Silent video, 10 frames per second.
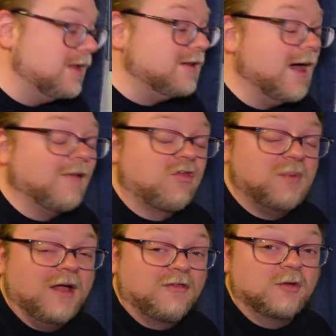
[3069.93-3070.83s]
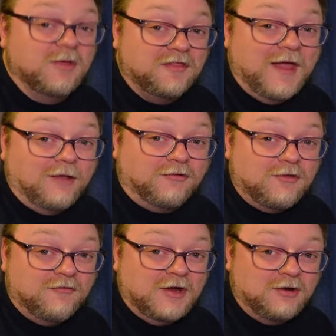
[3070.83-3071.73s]
Not sponsored, but thanks to
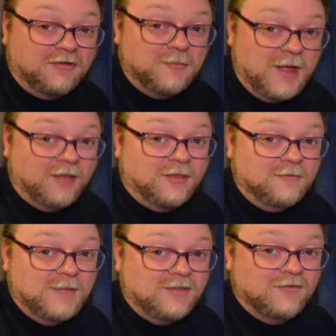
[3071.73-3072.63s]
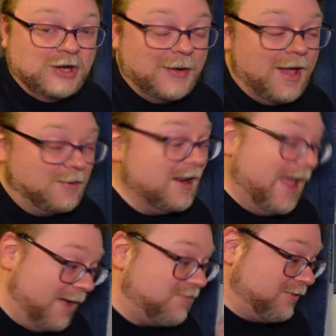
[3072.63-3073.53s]
the vendors that made the video happen.
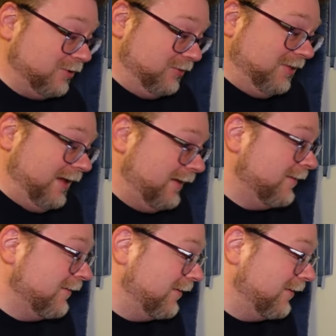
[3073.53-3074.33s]
Absolutely.